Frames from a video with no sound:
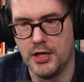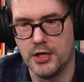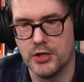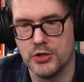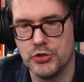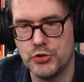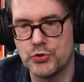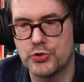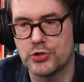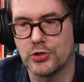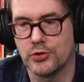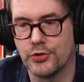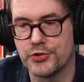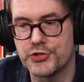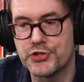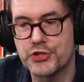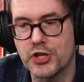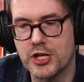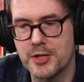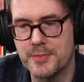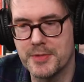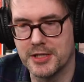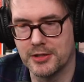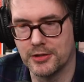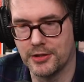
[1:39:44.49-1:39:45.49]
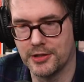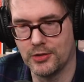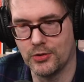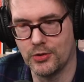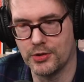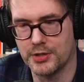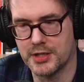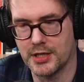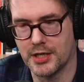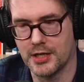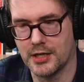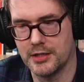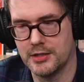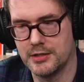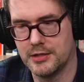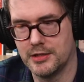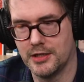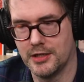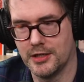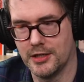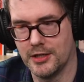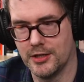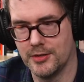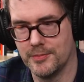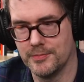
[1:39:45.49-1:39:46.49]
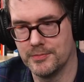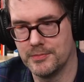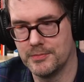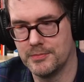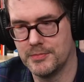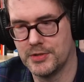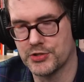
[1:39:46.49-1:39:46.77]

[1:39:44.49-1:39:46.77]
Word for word: you could legitimately look at um,